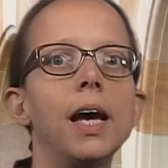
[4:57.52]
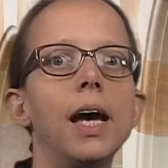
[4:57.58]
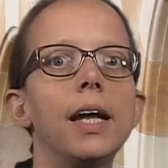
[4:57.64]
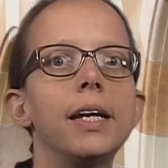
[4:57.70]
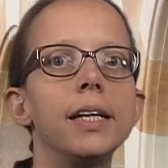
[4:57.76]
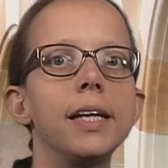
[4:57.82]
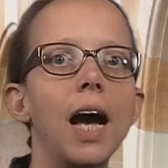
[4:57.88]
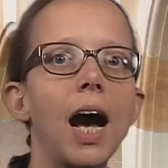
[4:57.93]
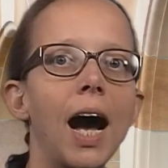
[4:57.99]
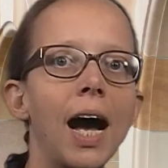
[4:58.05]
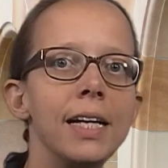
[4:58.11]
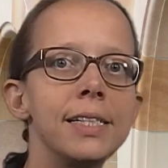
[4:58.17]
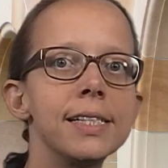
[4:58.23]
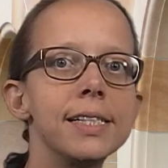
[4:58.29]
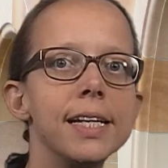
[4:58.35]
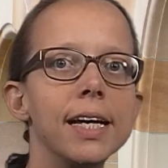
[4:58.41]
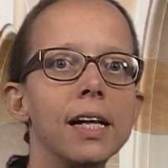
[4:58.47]
and the
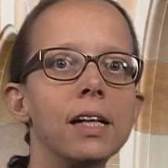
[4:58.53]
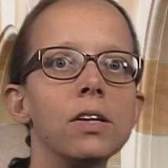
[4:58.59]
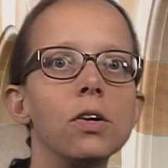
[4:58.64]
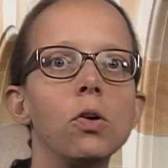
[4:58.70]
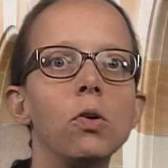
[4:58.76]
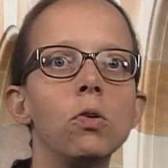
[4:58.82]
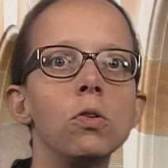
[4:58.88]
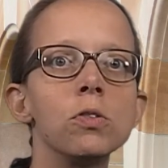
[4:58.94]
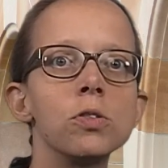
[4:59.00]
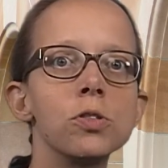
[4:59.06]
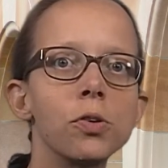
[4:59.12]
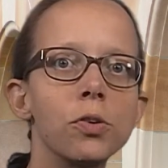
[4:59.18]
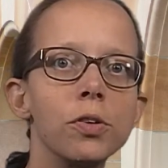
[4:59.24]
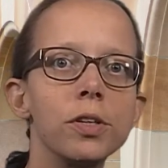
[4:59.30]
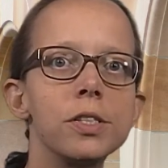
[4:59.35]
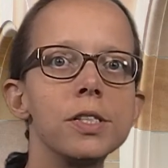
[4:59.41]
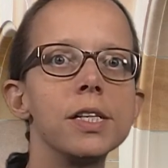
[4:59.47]
ICL also
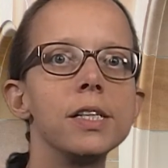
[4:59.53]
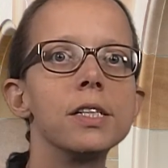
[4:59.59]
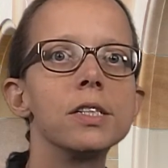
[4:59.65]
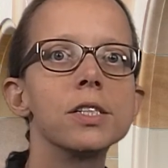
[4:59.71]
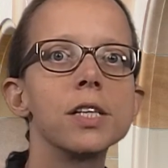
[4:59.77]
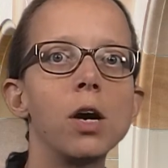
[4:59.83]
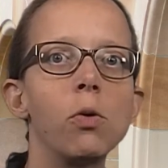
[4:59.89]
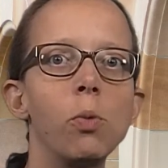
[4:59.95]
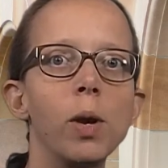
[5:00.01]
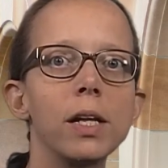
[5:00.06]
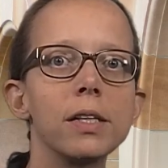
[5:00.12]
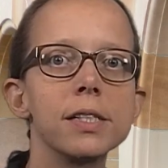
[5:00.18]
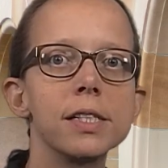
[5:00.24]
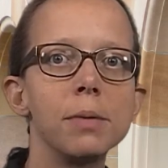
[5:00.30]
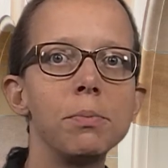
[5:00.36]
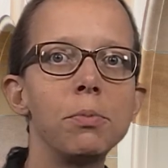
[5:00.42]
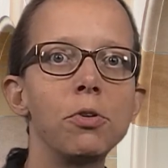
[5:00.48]
considers how well
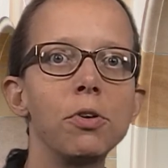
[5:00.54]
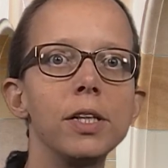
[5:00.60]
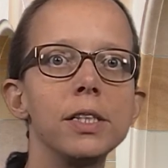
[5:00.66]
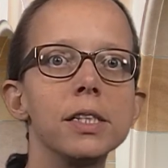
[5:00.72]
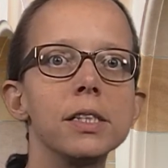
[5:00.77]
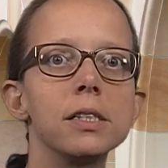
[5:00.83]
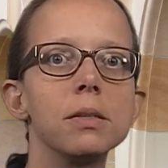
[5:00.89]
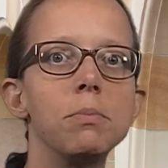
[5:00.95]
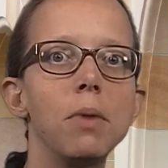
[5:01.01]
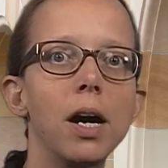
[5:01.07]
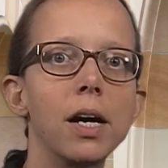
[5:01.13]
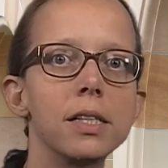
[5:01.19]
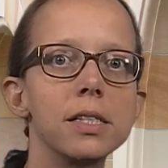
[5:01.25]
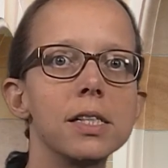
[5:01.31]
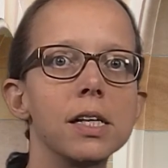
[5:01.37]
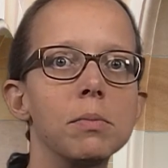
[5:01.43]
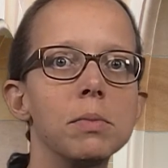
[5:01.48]
separated the
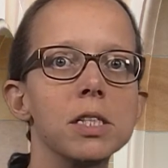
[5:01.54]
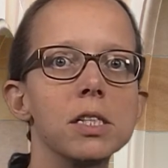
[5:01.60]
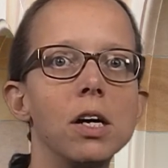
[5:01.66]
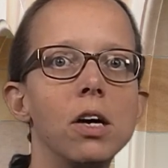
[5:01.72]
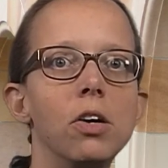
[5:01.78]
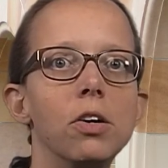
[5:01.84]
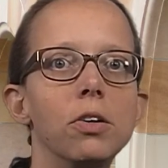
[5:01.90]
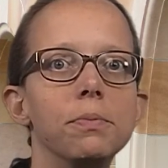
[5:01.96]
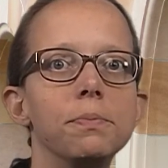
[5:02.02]
market segments are.